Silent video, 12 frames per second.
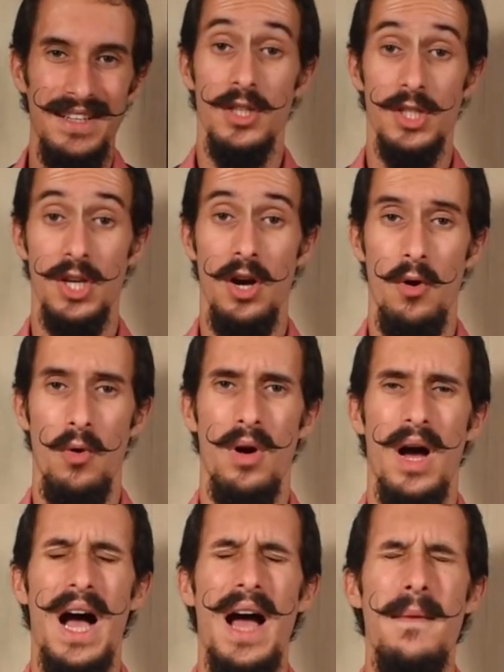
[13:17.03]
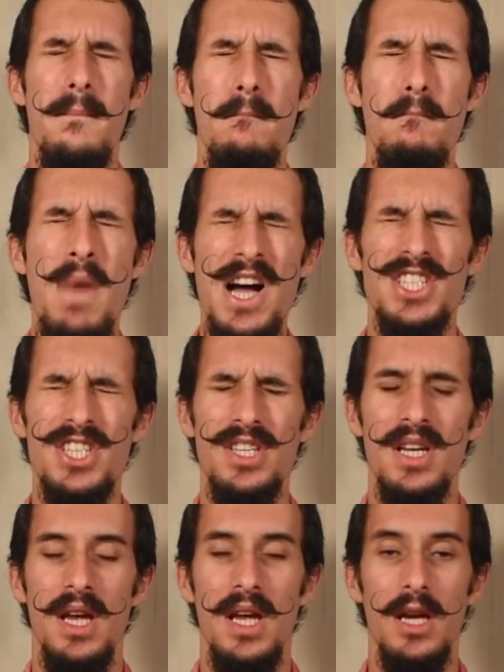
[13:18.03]
So I
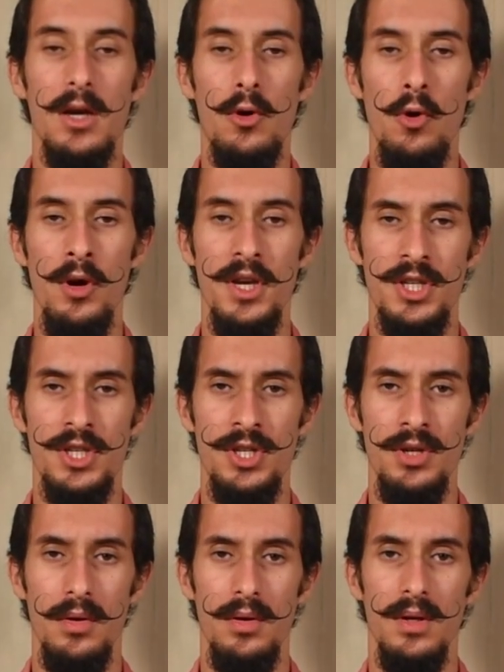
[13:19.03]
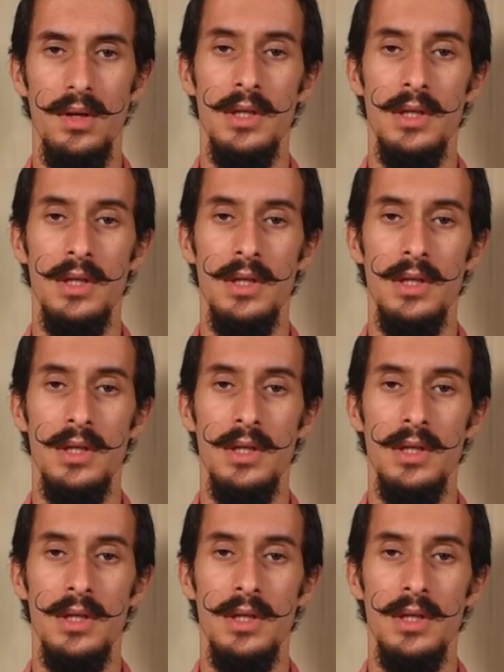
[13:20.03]
must encourage you